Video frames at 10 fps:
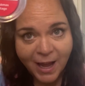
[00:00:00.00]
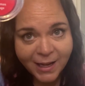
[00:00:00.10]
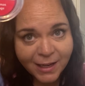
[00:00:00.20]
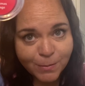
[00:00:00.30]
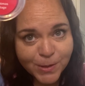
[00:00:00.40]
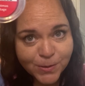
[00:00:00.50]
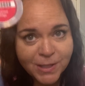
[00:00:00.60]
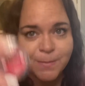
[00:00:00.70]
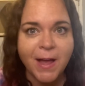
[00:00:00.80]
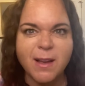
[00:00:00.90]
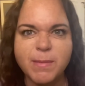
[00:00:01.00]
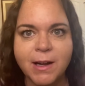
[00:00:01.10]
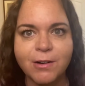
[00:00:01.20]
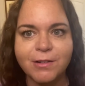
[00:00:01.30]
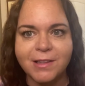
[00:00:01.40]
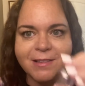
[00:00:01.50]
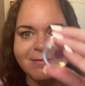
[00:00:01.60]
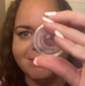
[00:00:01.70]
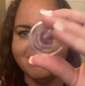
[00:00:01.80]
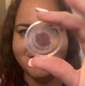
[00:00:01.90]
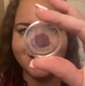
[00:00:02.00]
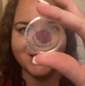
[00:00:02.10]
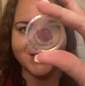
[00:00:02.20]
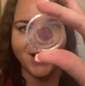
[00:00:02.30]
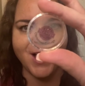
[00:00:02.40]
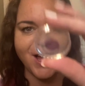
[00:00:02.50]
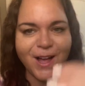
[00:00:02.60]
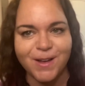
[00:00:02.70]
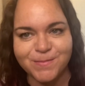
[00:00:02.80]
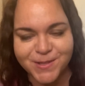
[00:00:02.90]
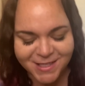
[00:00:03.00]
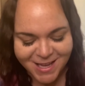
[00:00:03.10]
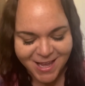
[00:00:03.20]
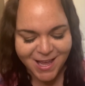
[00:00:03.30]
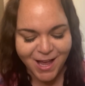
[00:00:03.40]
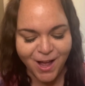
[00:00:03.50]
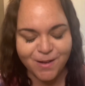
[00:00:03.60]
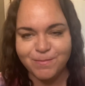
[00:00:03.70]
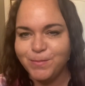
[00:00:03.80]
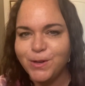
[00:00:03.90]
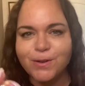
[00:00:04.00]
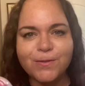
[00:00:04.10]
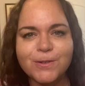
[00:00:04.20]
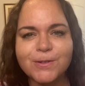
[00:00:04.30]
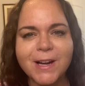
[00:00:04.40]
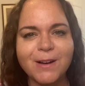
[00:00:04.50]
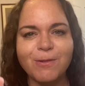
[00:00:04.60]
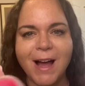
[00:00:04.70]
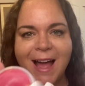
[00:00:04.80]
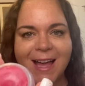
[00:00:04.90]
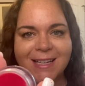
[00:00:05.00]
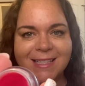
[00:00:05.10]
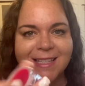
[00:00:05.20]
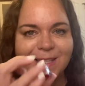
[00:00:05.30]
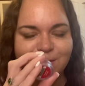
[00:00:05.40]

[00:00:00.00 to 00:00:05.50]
I can almost read the back better than the tops. Beautiful red wax. This